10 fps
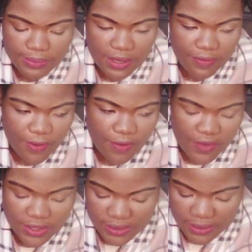4
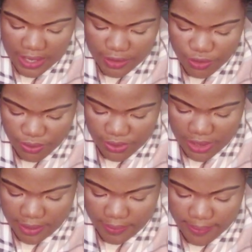verse 9 to
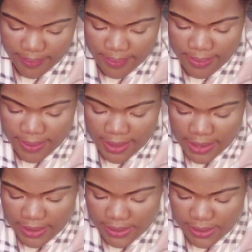10.
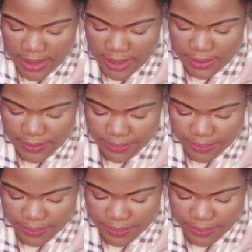It says,